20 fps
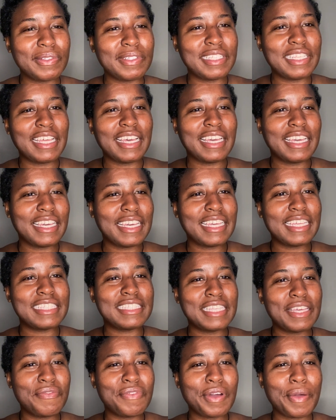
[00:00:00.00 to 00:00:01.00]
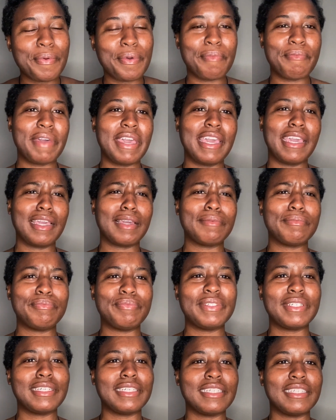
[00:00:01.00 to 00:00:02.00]
it like it's never coming back,
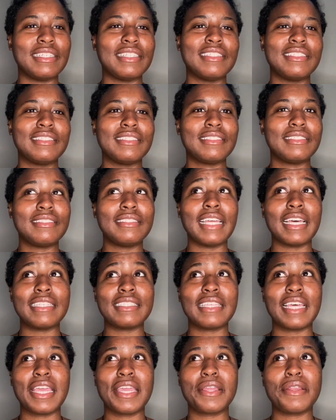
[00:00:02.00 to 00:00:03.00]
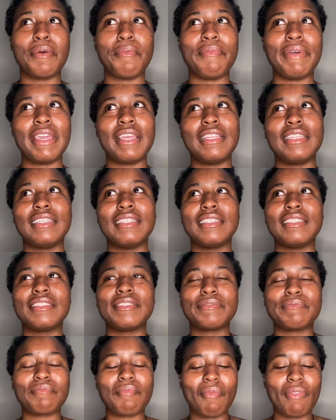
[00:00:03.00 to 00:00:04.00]
because that's like an abandoned,
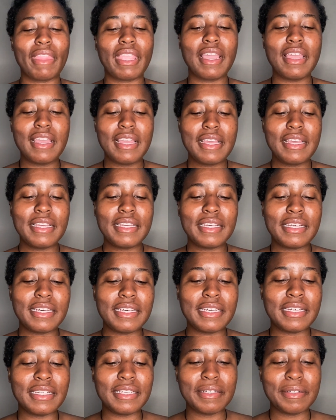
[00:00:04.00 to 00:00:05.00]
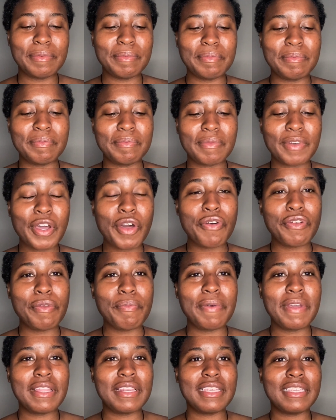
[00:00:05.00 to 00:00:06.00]

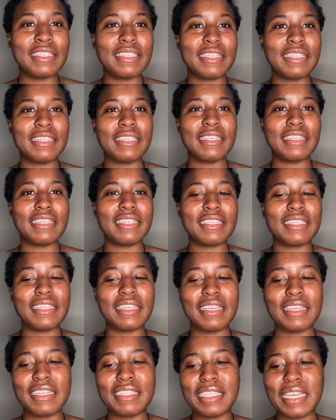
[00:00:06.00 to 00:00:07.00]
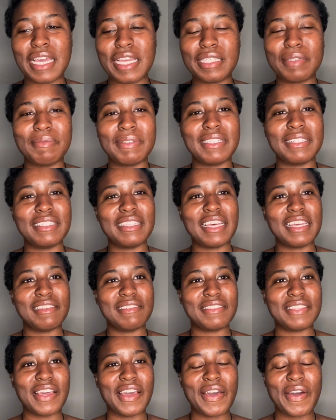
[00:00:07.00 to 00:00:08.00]
codependent attachment
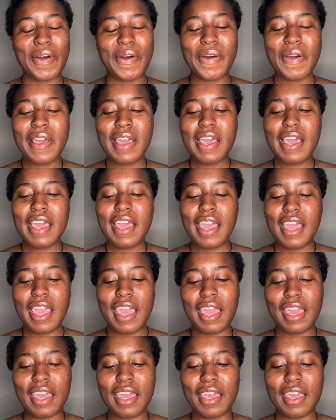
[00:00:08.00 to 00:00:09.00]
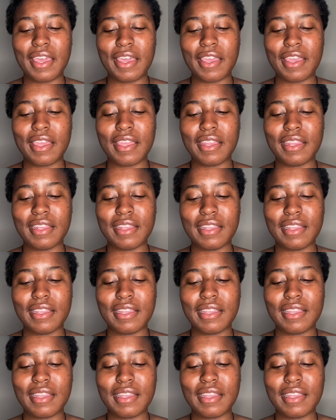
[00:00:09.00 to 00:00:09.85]
lifestyle. And